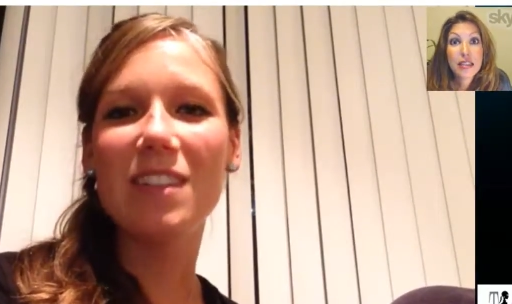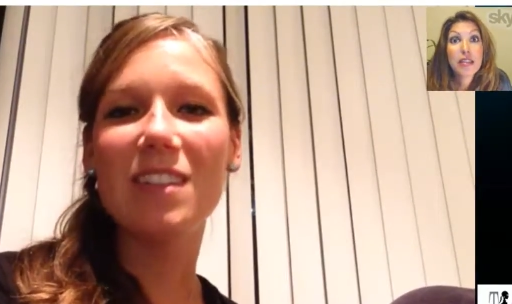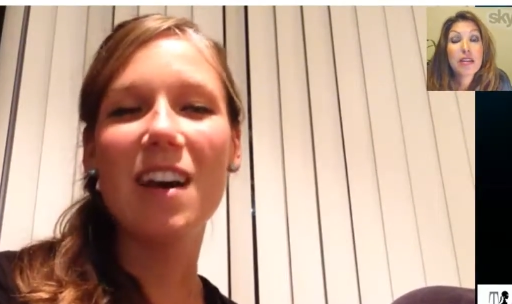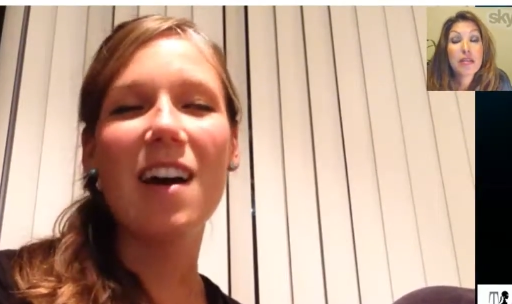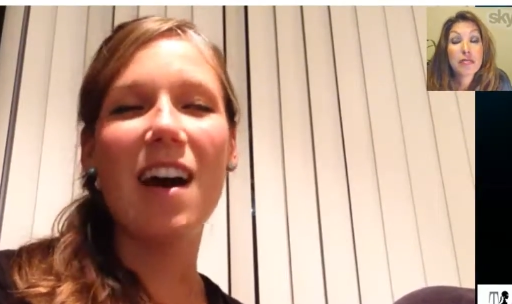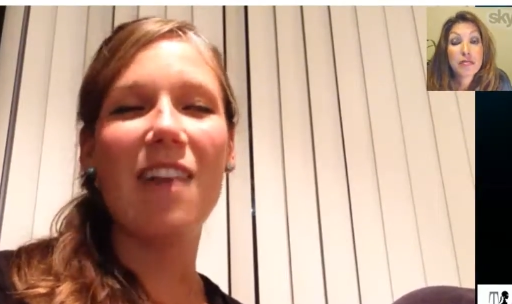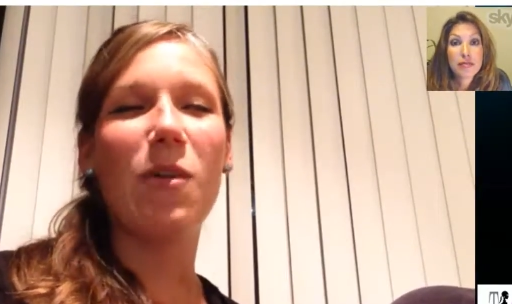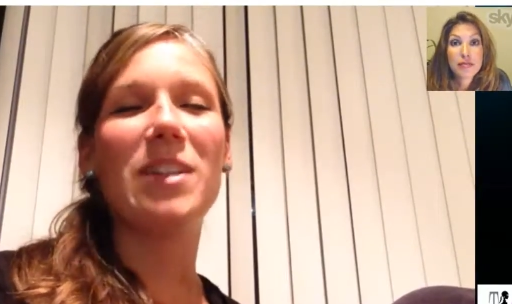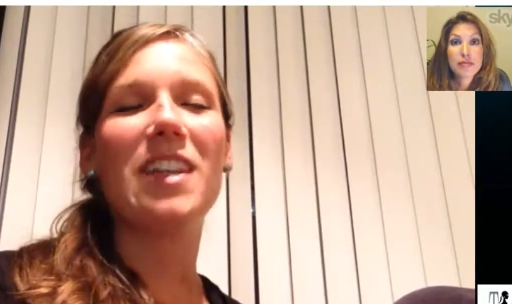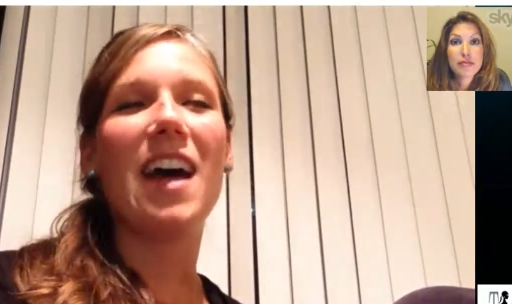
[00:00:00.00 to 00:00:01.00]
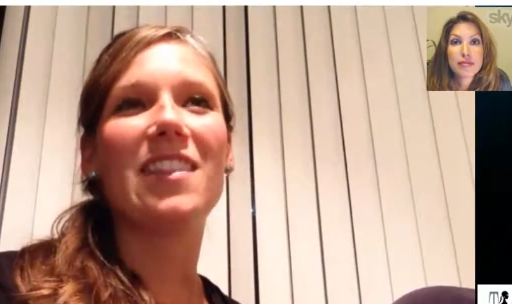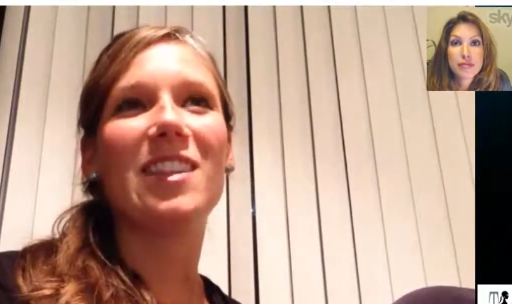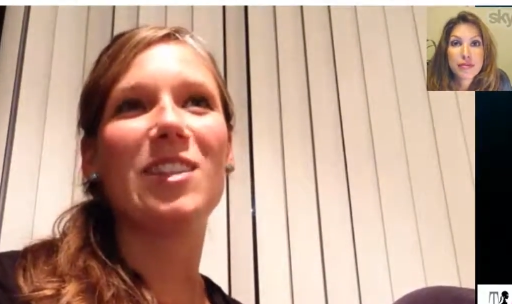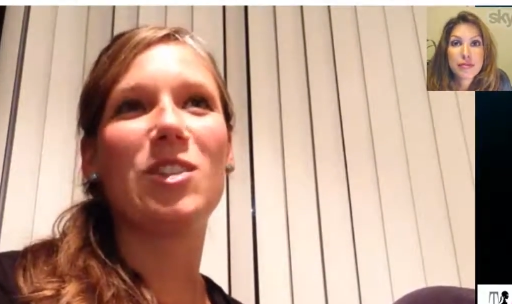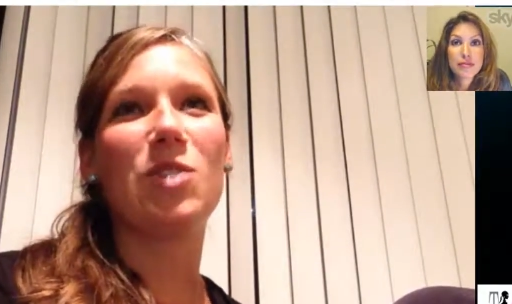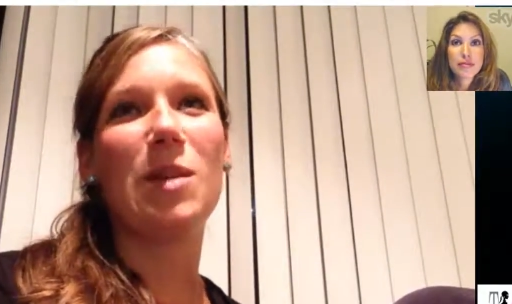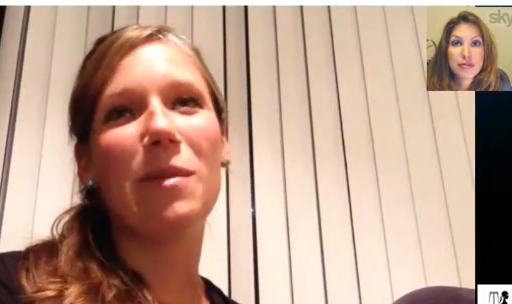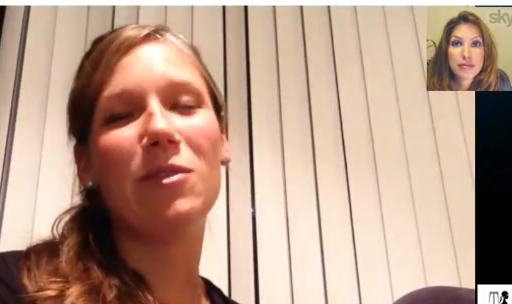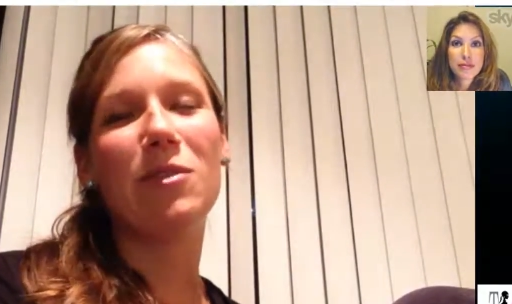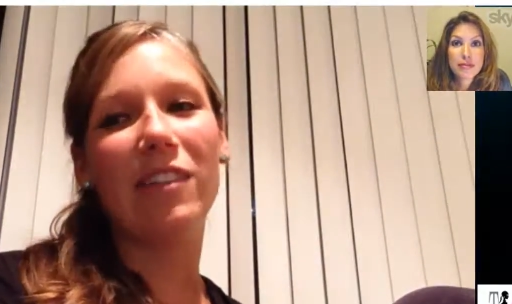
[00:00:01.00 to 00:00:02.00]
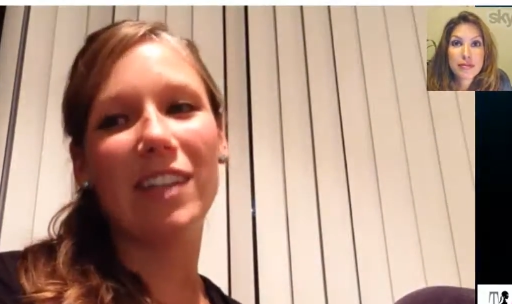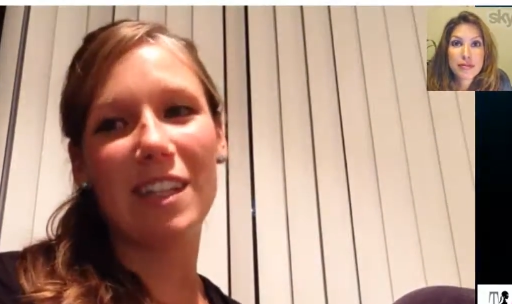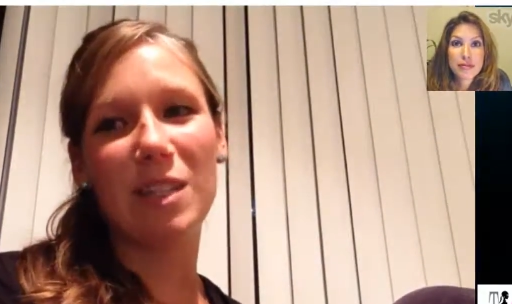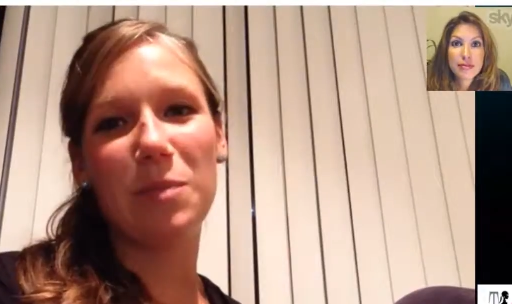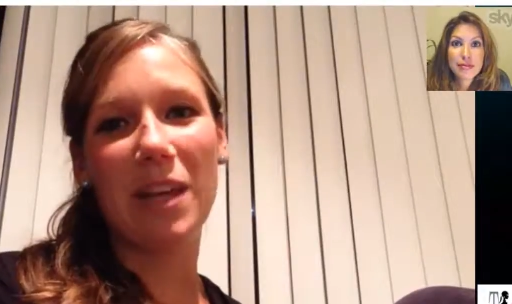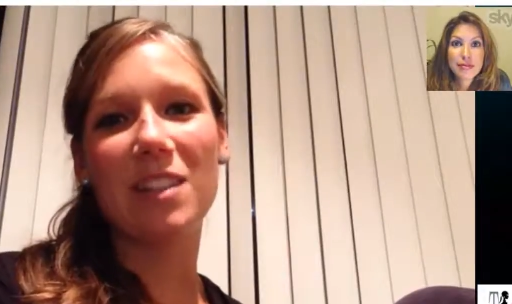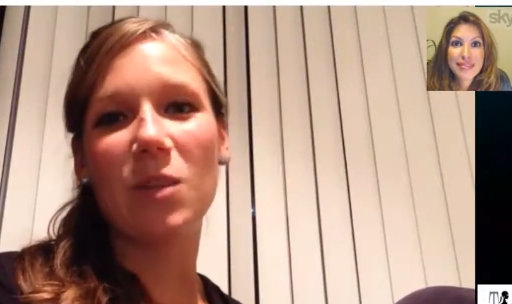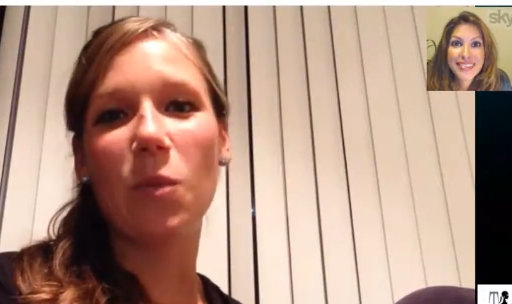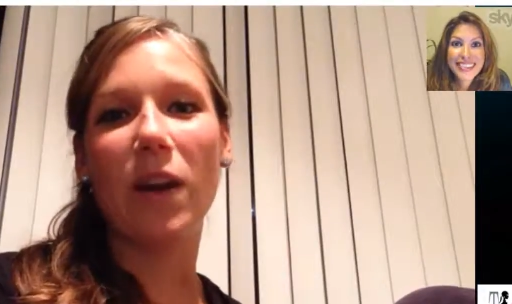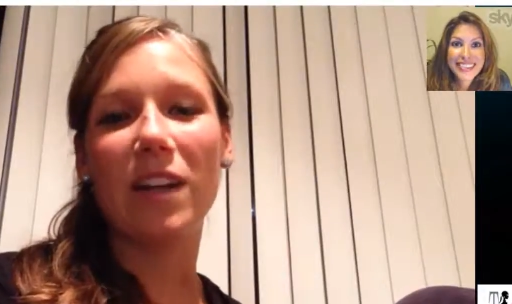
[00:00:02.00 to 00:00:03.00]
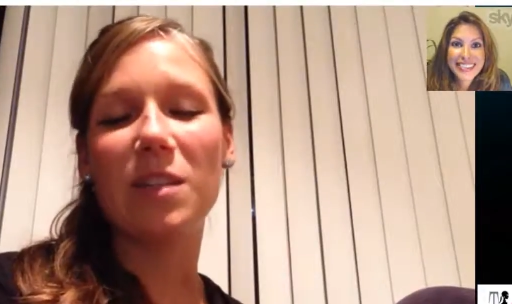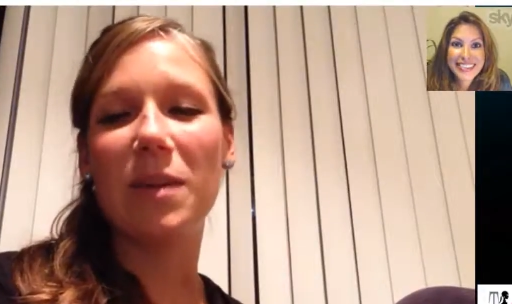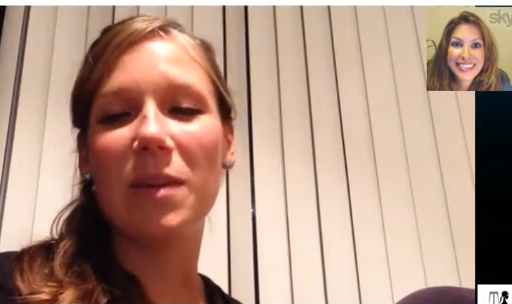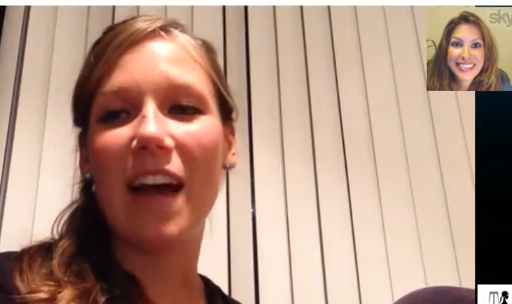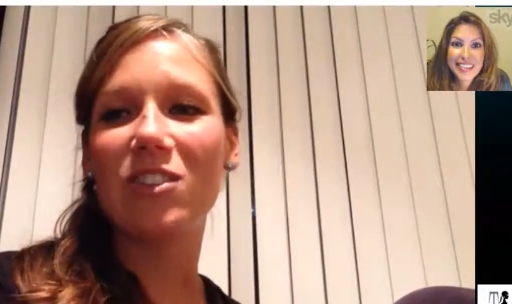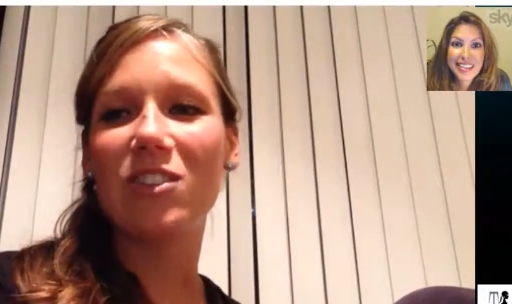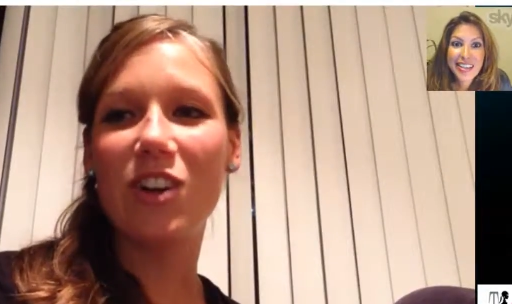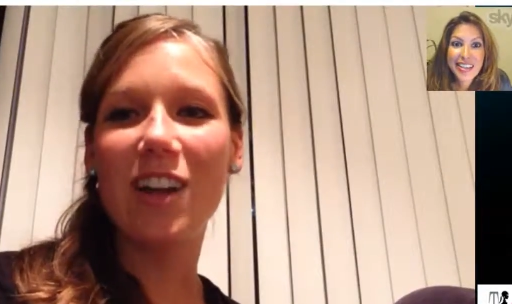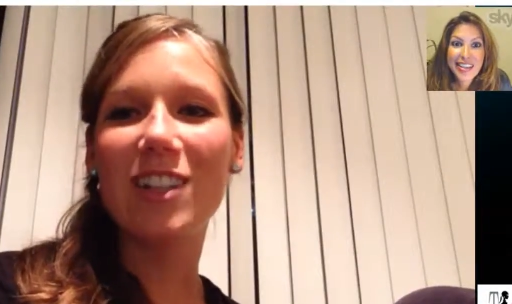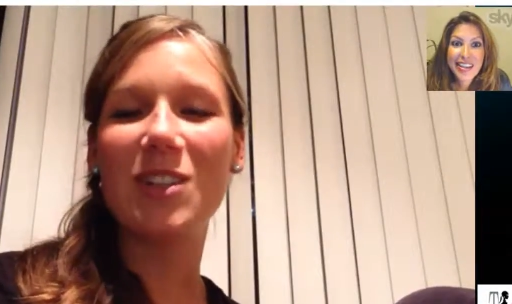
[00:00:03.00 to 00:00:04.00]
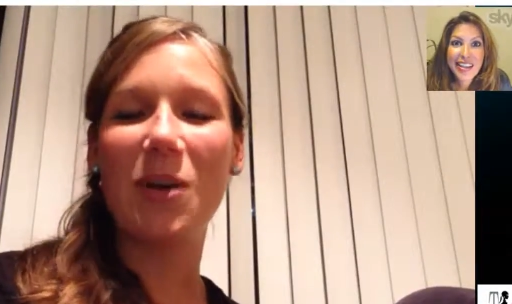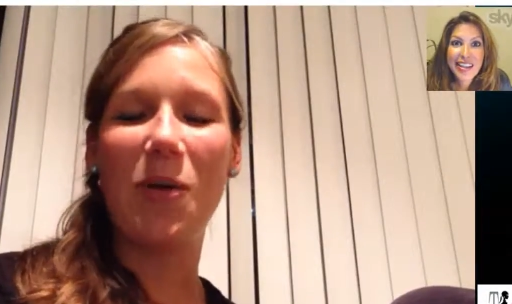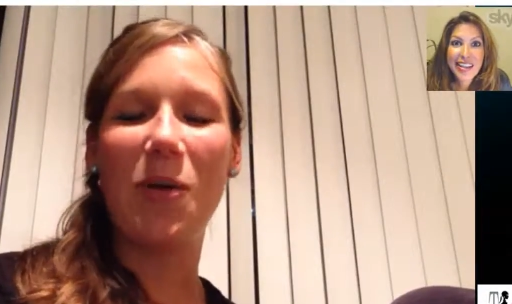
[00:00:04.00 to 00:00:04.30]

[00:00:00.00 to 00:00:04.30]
Speaker 1: I've always had this dream of traveling to space and wanting to be an astronaut. So